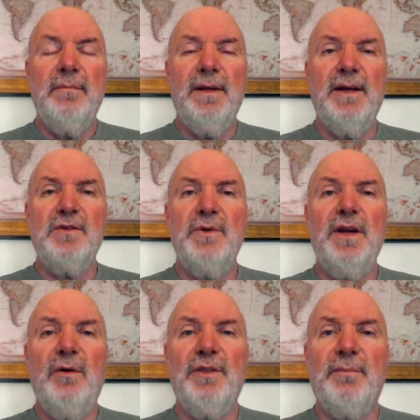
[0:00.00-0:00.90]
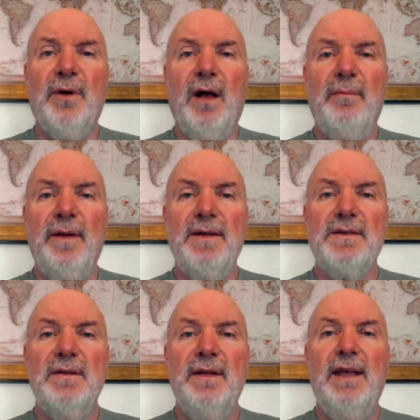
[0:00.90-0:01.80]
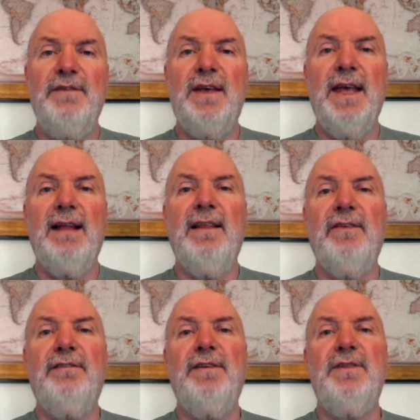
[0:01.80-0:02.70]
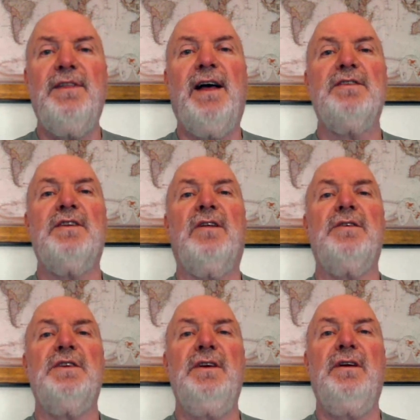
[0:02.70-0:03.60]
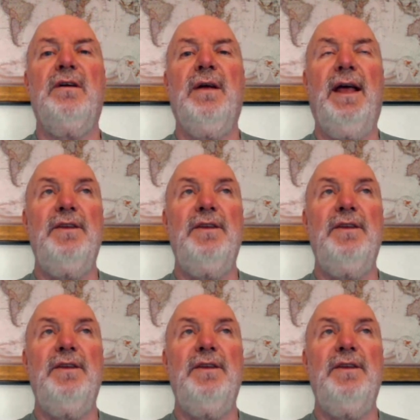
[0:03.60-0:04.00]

Because we know what the problem is. If you can't live on $50,000 a year,